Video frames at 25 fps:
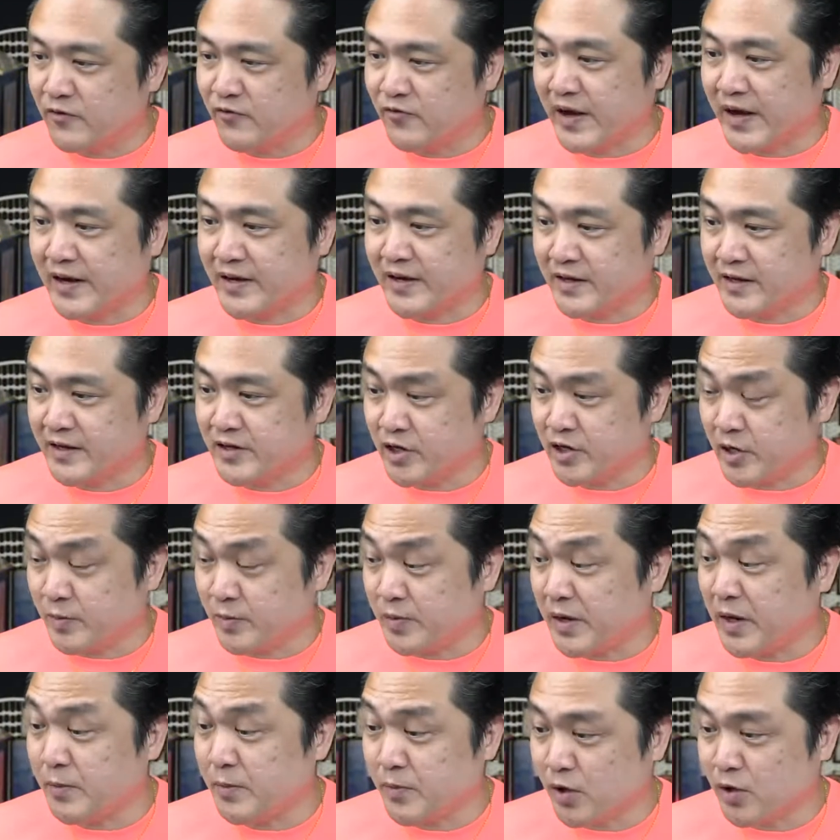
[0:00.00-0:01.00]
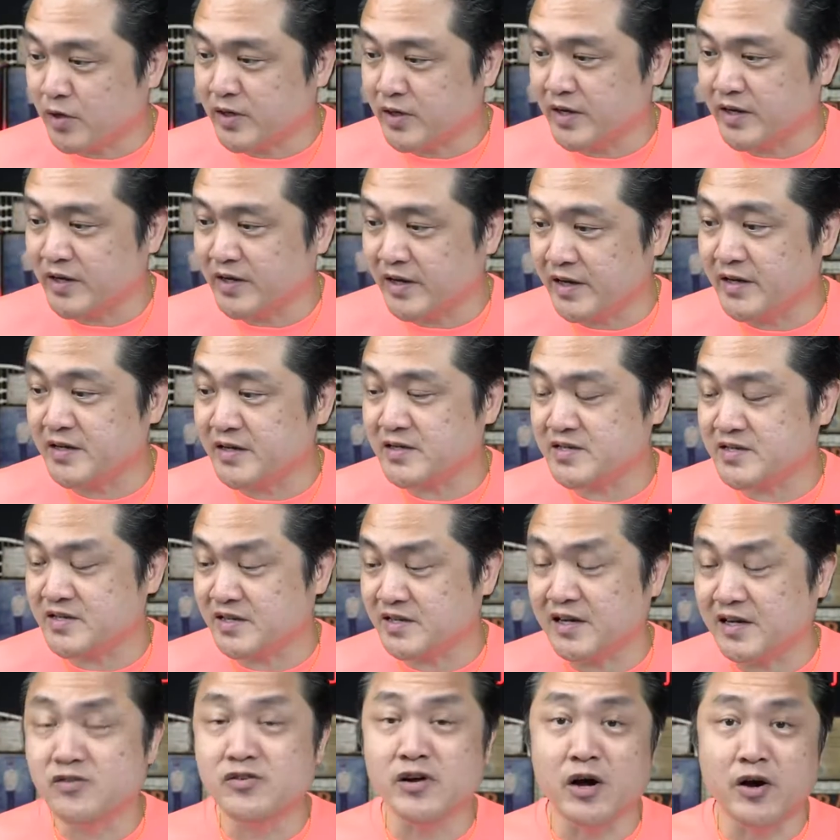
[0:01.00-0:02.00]
In fact, JP Morgan is
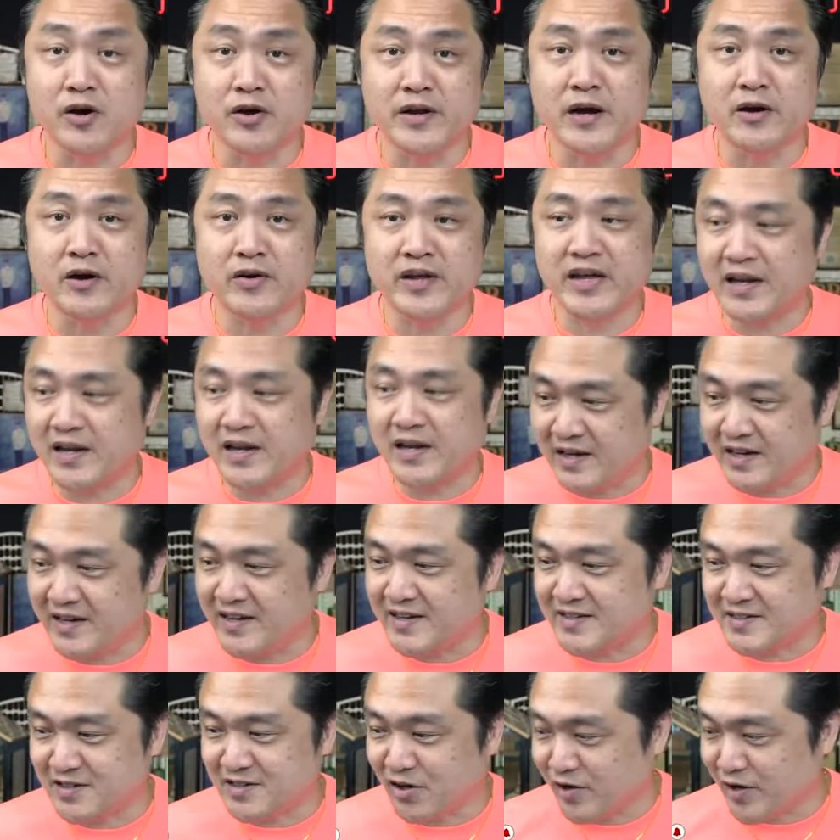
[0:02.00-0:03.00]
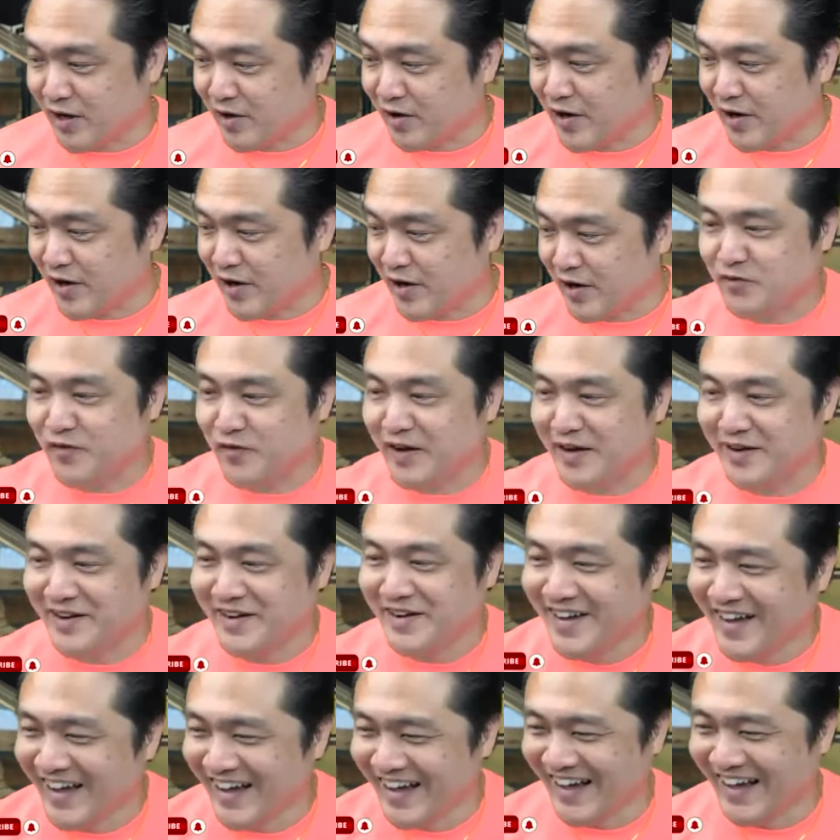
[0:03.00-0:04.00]
on our hit list on our hedge
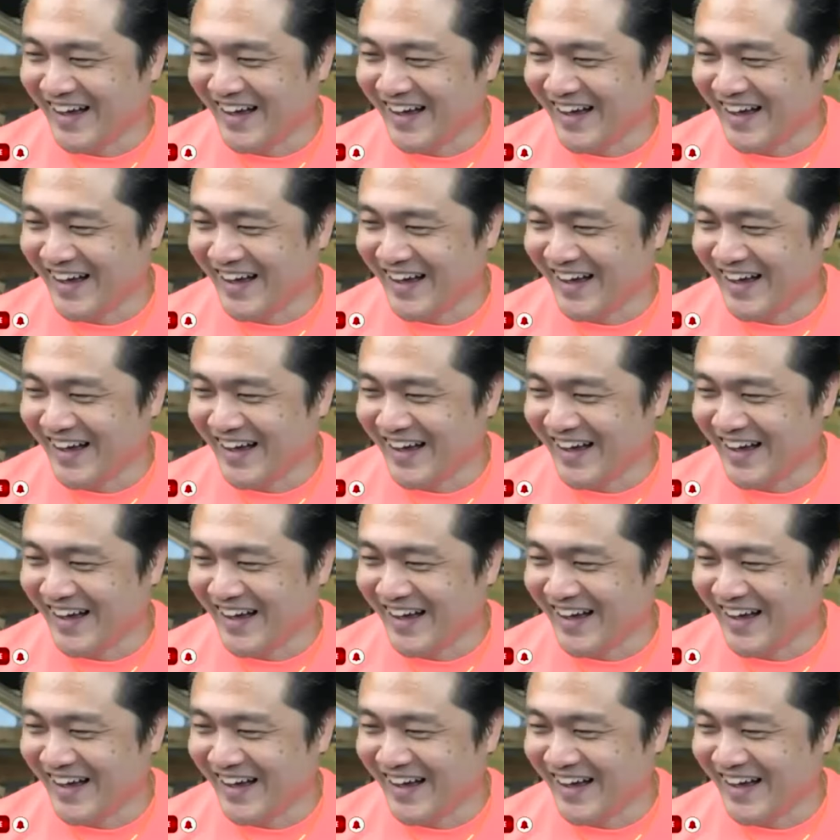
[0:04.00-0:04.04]
fund.